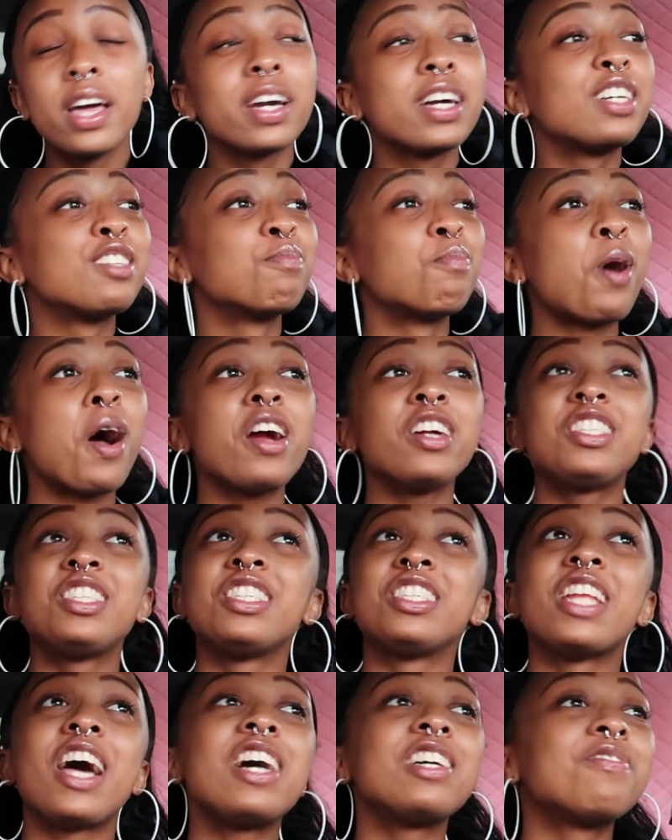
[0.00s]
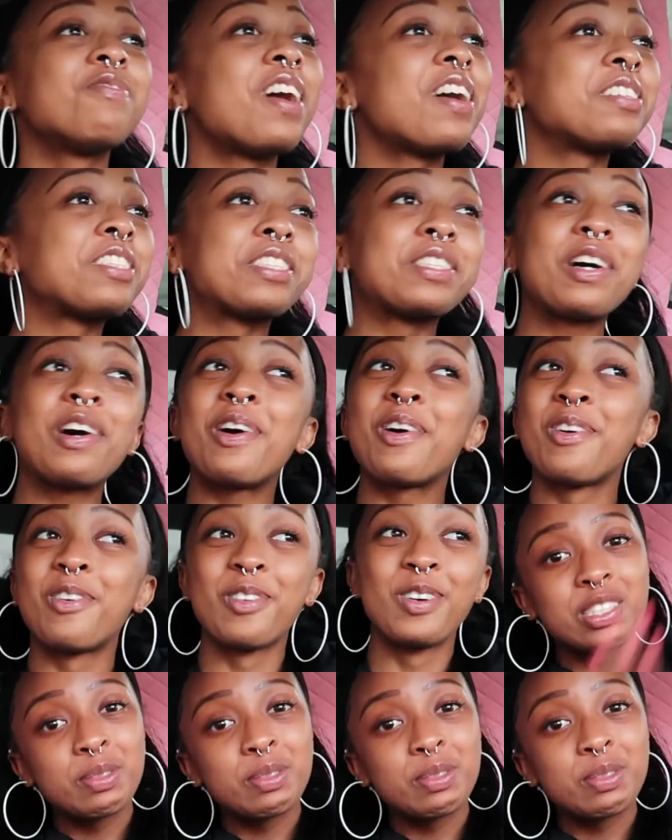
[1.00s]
because Marching, that's my song.